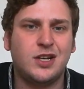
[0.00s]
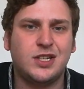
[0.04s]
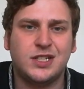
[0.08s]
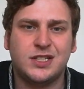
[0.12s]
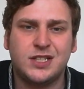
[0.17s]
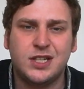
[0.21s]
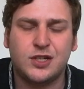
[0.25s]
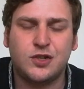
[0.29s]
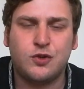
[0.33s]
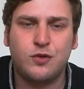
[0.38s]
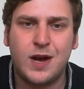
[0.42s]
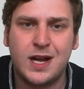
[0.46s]
It's
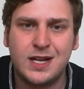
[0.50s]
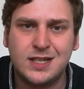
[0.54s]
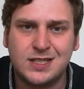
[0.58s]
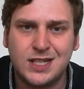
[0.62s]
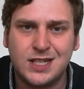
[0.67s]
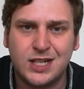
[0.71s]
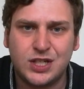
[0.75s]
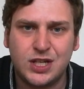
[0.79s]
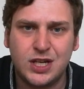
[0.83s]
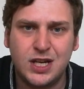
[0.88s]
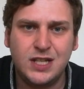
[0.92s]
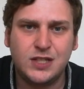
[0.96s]
a
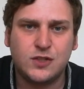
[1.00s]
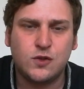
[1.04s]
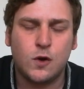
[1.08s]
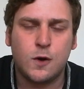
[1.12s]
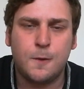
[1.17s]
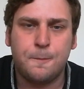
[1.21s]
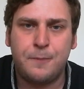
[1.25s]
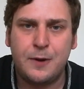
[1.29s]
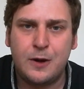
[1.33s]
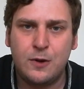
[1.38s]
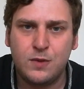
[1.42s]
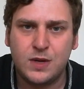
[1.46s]
transition. He's got to
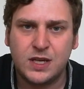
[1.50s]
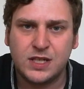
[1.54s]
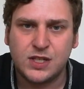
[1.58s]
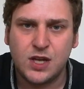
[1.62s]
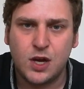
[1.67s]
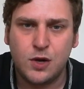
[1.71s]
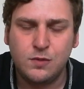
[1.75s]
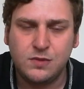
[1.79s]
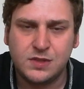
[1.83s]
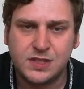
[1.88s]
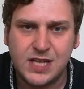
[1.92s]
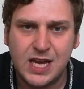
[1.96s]
build his
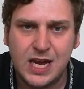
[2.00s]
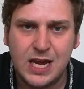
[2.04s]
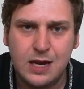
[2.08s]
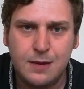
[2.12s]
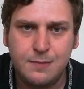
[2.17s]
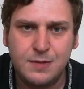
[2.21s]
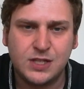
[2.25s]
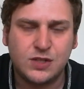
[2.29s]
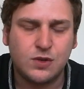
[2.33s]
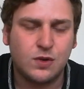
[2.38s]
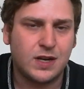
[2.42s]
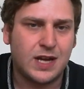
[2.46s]
own team.
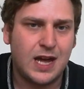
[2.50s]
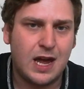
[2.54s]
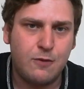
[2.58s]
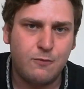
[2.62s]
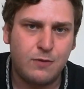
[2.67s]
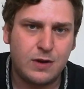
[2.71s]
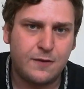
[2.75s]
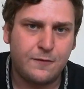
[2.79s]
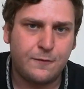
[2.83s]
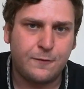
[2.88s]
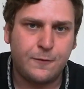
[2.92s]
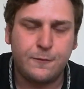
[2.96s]
He's got to get
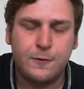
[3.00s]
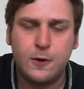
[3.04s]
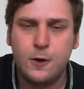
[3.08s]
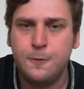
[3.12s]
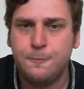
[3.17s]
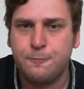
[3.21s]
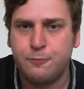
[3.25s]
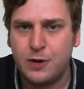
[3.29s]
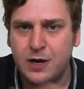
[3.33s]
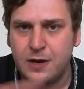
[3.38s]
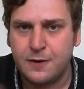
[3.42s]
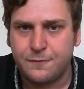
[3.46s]
rid of a few,
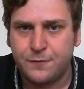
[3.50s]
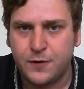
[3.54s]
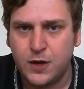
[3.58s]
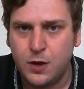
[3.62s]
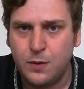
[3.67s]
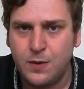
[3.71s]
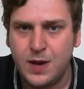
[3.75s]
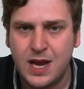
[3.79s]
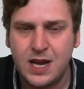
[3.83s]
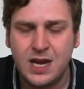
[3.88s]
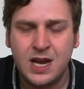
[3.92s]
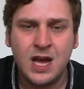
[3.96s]
bring a few
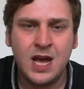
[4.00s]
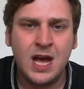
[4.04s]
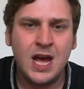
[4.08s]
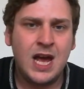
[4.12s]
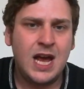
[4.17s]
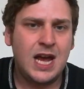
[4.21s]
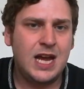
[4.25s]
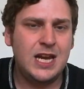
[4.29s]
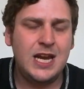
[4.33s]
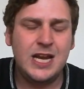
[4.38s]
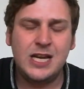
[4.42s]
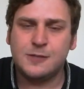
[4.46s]
in.
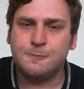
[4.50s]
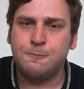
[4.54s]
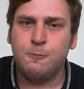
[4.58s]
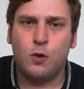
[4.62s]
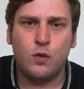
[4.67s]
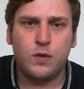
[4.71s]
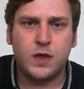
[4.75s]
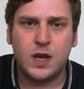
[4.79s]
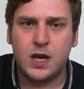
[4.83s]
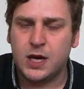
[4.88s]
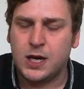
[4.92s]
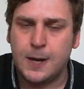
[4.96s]
He needs
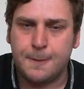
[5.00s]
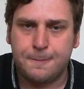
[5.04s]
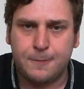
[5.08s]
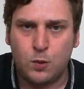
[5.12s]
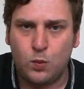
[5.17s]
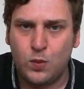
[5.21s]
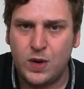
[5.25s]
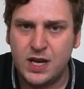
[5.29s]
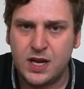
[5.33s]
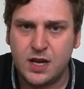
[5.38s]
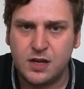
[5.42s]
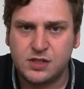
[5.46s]
more than a couple of
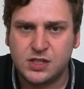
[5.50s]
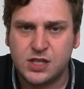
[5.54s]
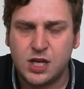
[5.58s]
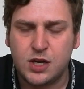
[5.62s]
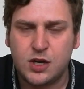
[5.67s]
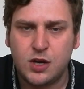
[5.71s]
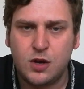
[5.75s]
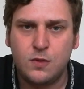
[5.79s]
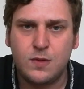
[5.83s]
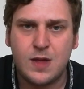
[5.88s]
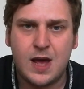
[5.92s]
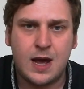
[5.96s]
windows to
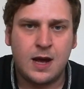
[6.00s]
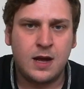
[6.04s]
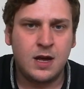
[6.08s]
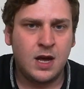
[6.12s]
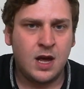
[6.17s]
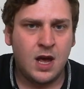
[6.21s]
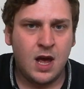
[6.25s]
do that.